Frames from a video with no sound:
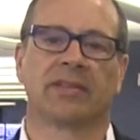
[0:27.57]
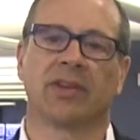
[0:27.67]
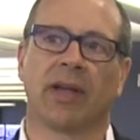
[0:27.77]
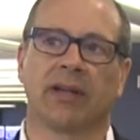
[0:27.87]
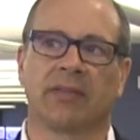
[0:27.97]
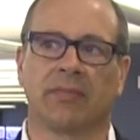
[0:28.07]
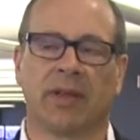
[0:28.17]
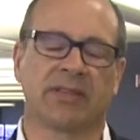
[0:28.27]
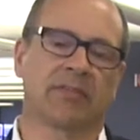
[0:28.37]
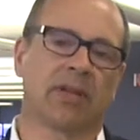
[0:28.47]
The Chinese had
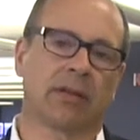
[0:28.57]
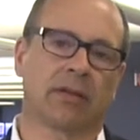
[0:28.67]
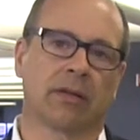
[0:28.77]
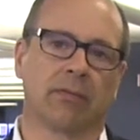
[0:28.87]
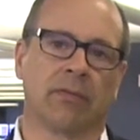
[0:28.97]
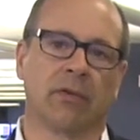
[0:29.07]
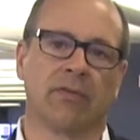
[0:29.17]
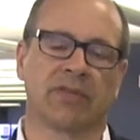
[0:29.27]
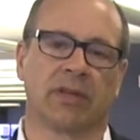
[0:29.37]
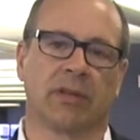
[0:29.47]
made some technical
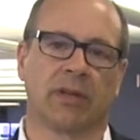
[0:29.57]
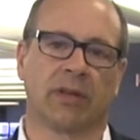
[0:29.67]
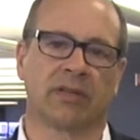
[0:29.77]
moves and